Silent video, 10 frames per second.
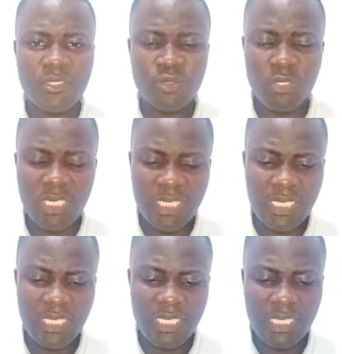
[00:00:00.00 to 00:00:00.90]
so that
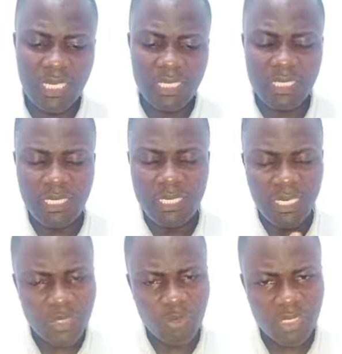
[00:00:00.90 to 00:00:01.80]
He can
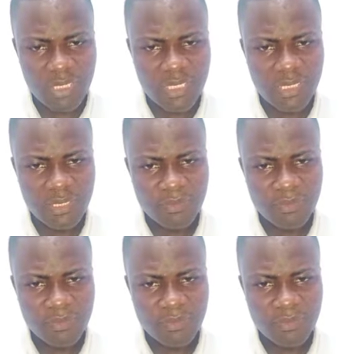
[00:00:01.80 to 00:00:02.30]
gradually